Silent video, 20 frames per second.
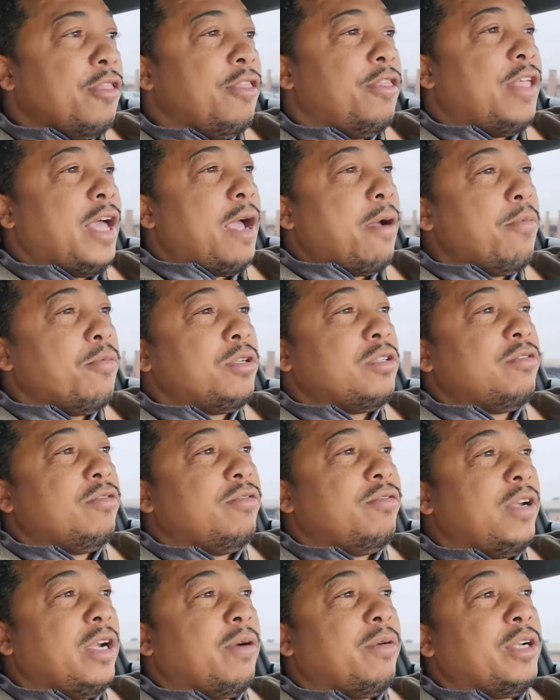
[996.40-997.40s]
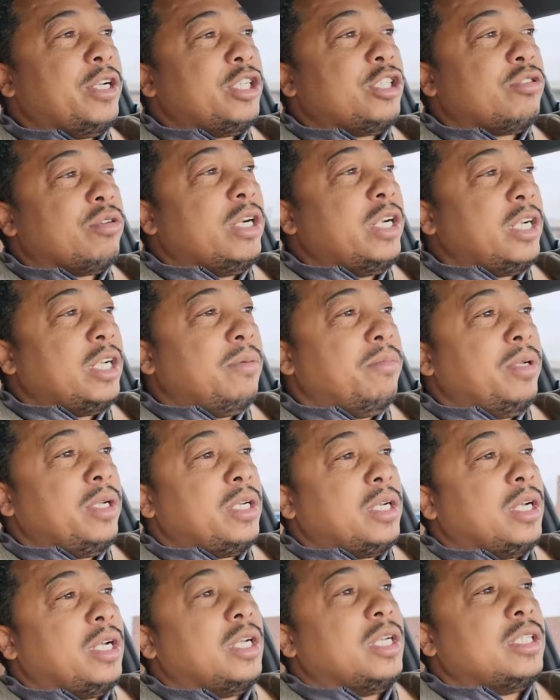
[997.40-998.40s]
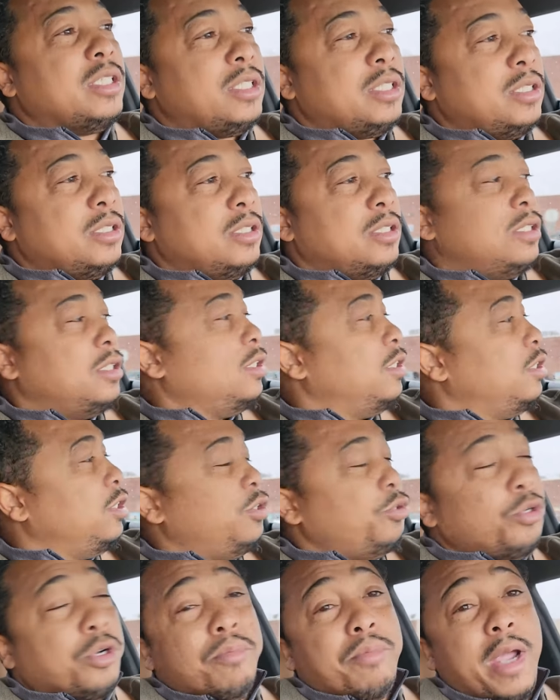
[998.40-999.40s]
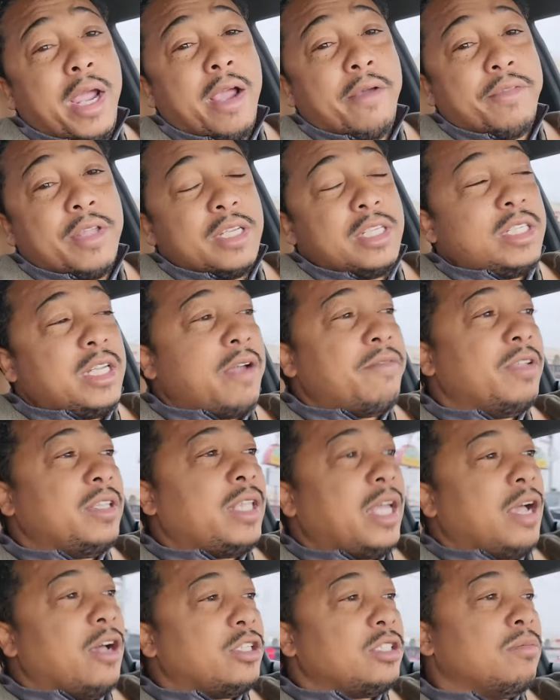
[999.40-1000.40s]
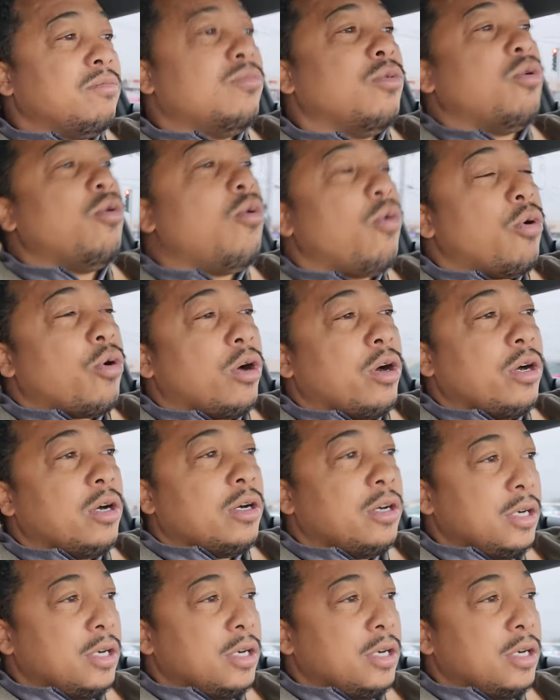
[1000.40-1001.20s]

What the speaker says: that was very intriguing, because you do the math, that's 7,000 more